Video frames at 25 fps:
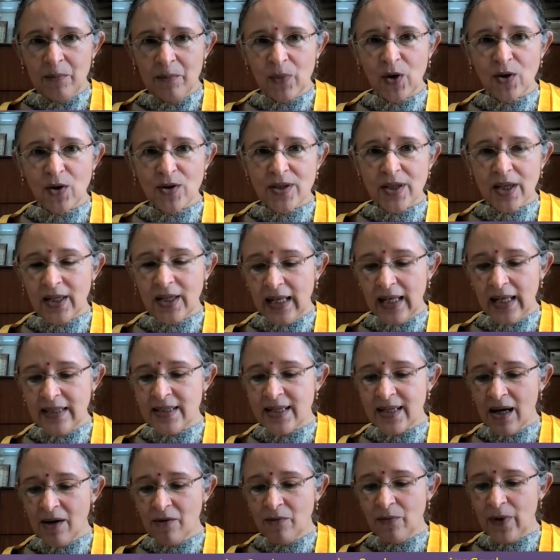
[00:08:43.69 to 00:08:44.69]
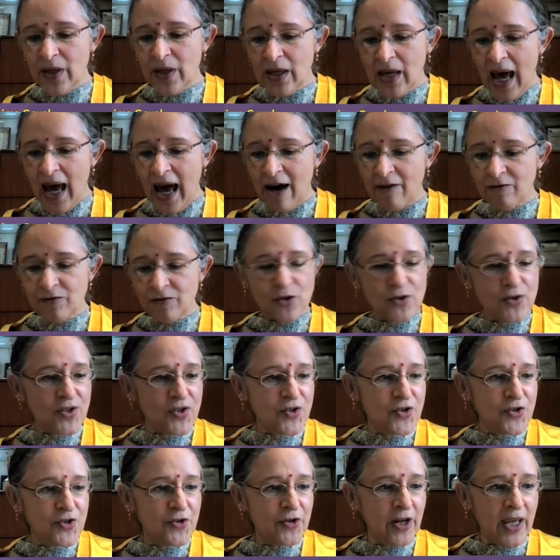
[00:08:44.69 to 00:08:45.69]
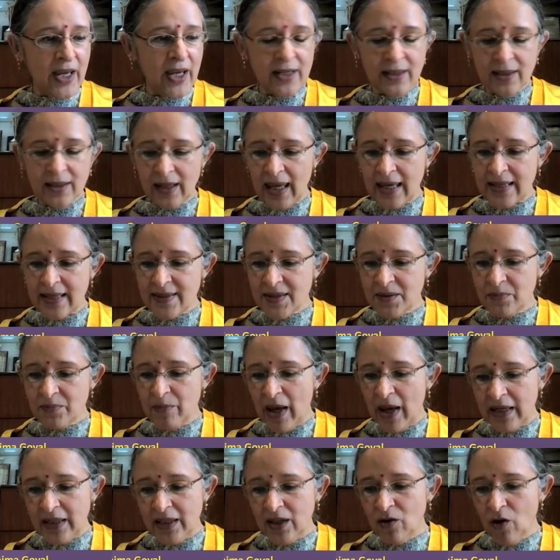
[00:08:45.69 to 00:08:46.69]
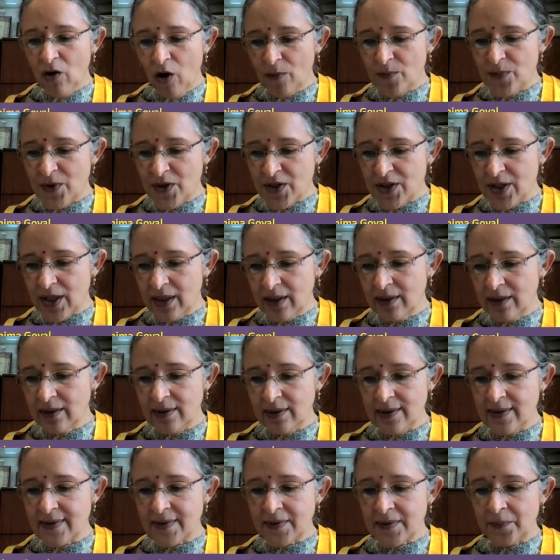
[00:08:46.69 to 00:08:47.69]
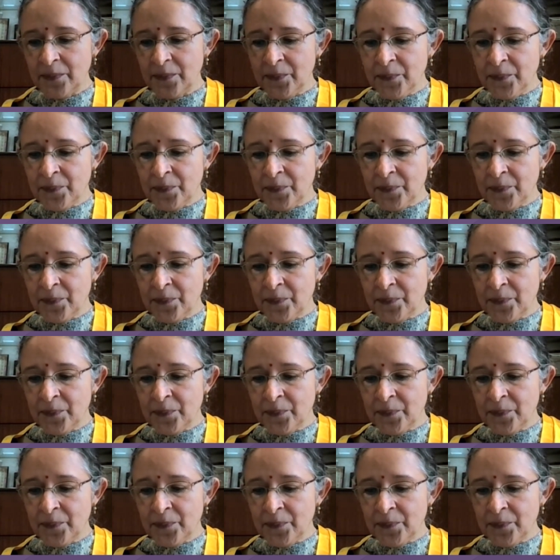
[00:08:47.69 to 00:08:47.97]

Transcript: Because in India, we have to strain against many obstacles.